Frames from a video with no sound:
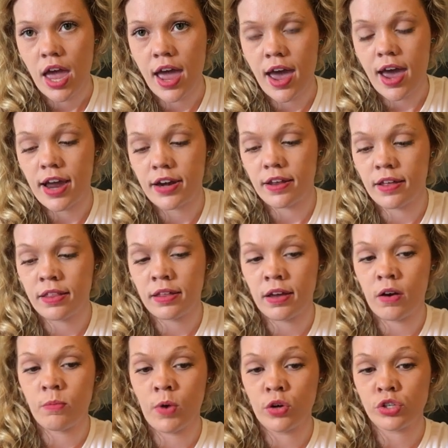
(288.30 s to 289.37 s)
And
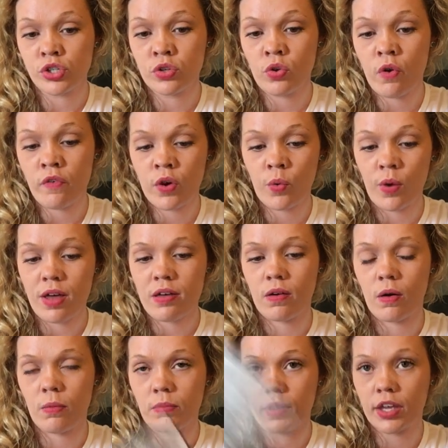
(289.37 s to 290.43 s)
emotional
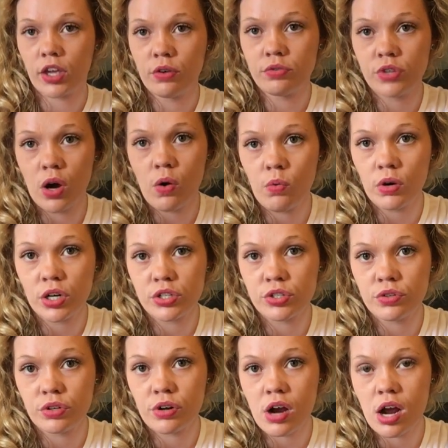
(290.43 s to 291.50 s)
overwhelm, like you don't want to
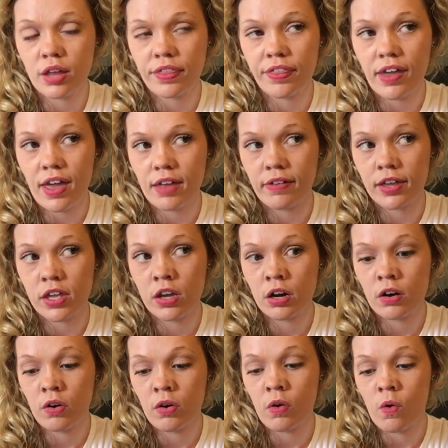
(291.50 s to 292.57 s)
do the wrong thing, like
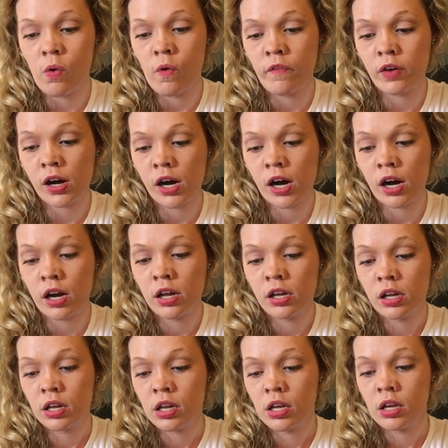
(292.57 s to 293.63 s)
you're over
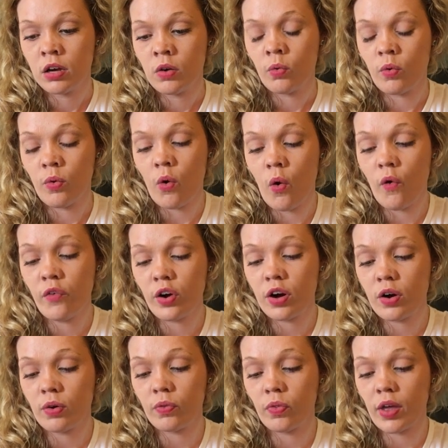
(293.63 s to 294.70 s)

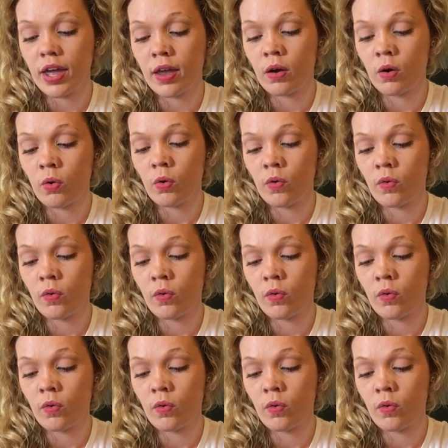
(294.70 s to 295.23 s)
like